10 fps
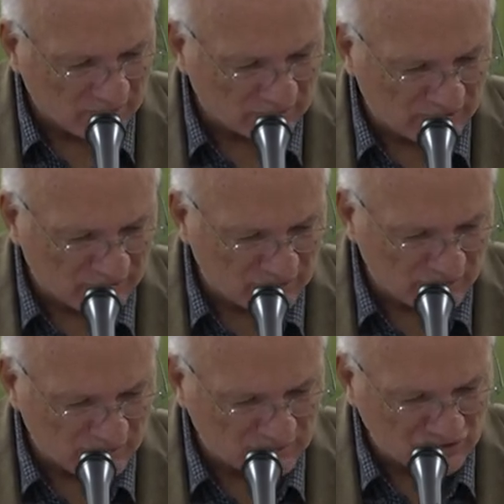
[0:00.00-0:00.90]
They,
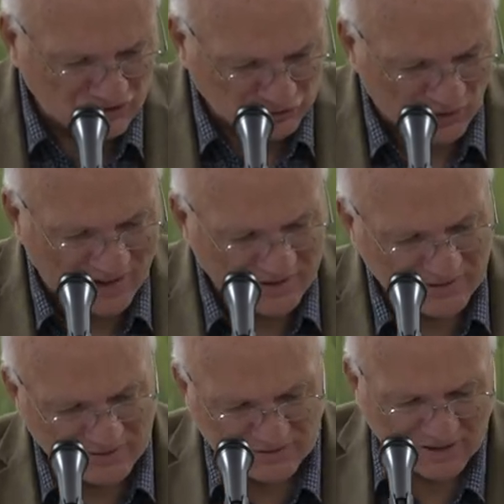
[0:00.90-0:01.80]
they, they try
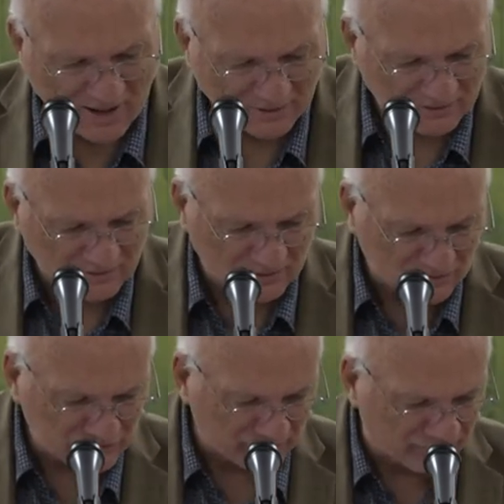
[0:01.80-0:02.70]
to sought to
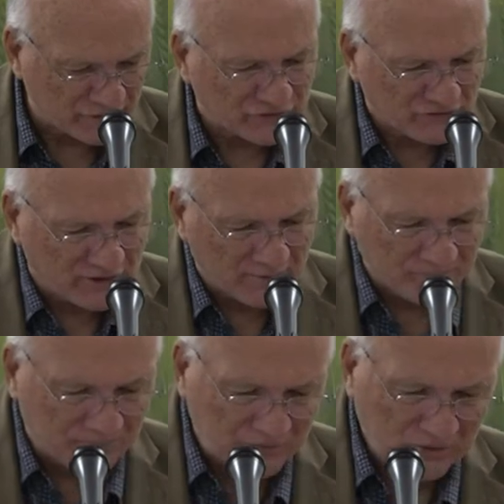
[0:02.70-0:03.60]
subvert
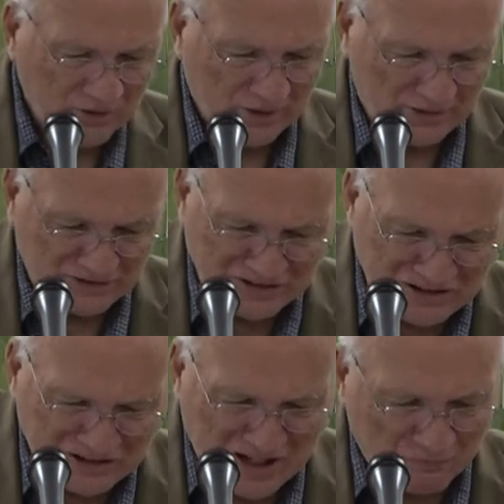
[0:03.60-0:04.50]
them, and they
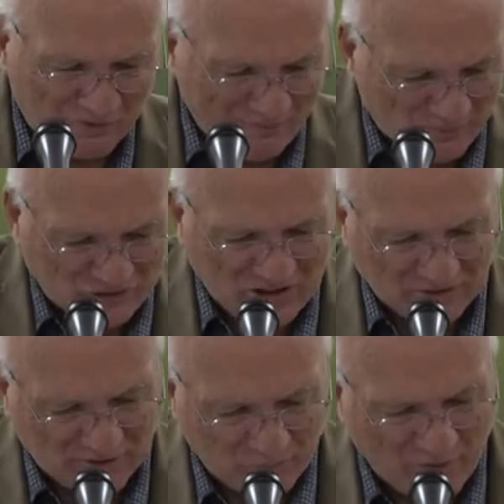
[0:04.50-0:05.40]
did not
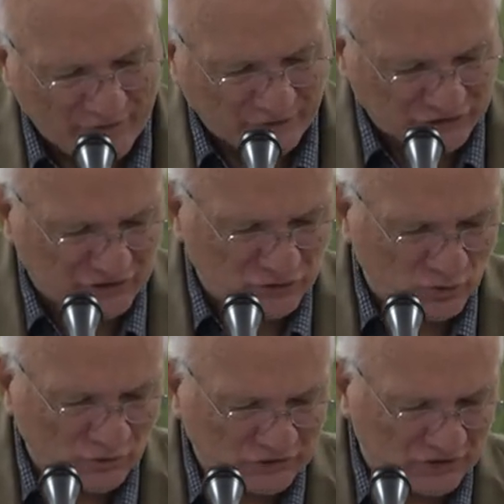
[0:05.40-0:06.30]
represent the brothers in
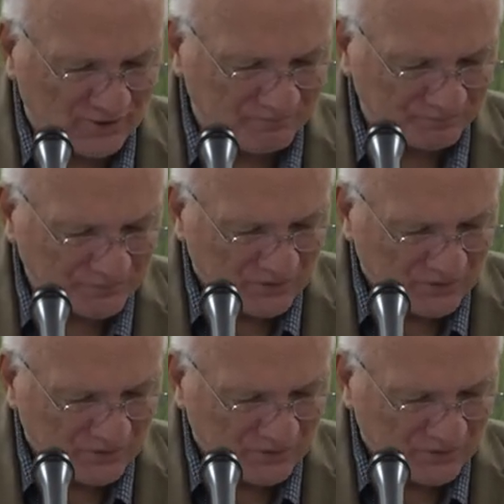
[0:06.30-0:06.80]
Jerusalem.